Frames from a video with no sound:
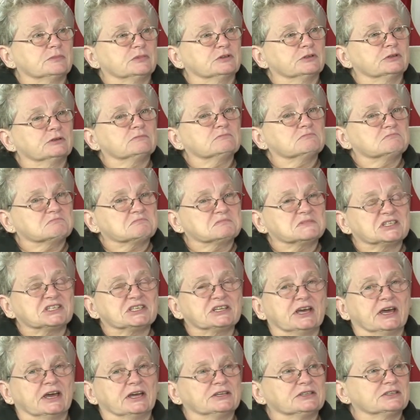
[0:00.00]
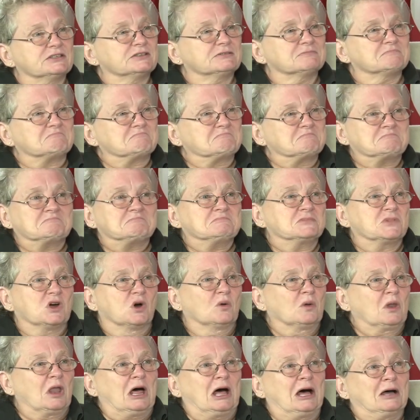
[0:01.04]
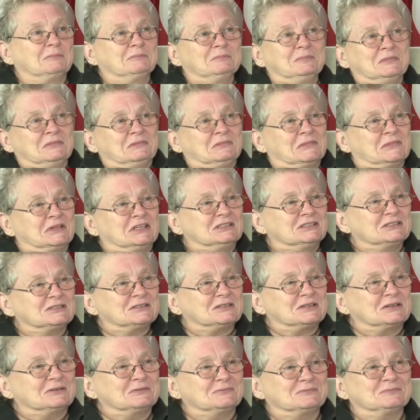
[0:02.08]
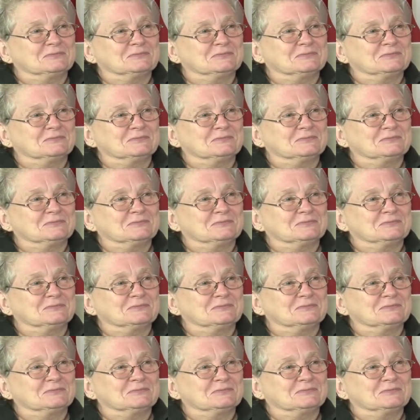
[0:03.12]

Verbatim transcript: But stats don't lie. Sure. So